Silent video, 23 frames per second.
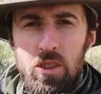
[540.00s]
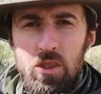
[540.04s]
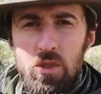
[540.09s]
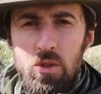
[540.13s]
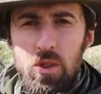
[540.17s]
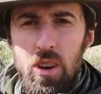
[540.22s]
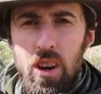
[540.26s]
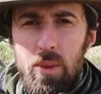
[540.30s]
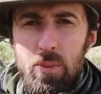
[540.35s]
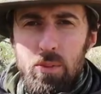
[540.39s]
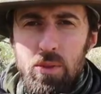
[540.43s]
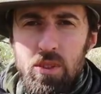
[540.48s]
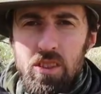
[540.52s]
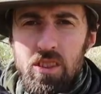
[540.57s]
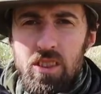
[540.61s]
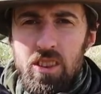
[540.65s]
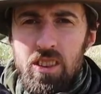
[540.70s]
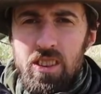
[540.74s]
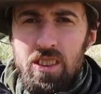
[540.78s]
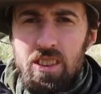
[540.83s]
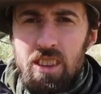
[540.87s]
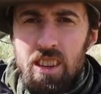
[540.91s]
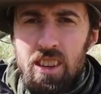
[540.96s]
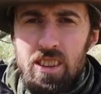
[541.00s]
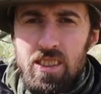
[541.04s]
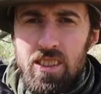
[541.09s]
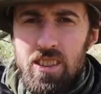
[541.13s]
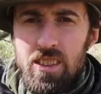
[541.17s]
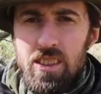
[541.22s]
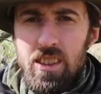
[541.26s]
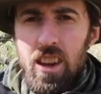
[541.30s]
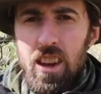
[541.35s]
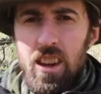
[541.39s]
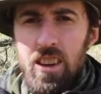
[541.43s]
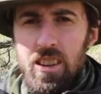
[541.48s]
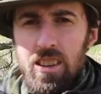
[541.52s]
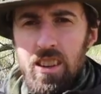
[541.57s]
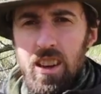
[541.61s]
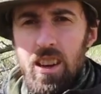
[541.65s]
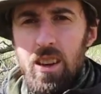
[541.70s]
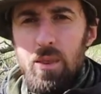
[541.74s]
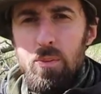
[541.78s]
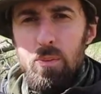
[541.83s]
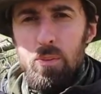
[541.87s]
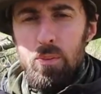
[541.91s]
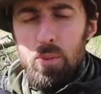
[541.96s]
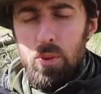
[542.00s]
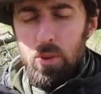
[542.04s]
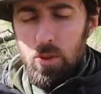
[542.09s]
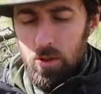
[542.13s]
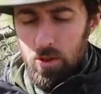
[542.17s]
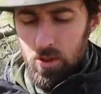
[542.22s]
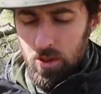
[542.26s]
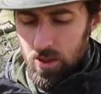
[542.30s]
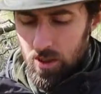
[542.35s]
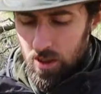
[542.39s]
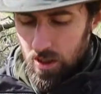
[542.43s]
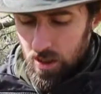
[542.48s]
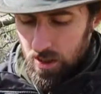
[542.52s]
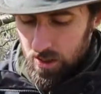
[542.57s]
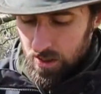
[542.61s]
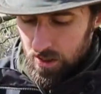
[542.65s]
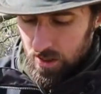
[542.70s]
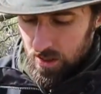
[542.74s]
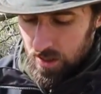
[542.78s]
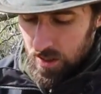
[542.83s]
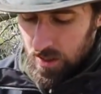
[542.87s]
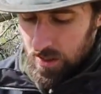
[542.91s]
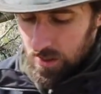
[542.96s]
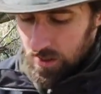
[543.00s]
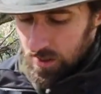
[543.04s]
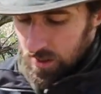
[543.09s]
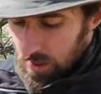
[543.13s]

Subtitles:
straps daisy chained up nice and neat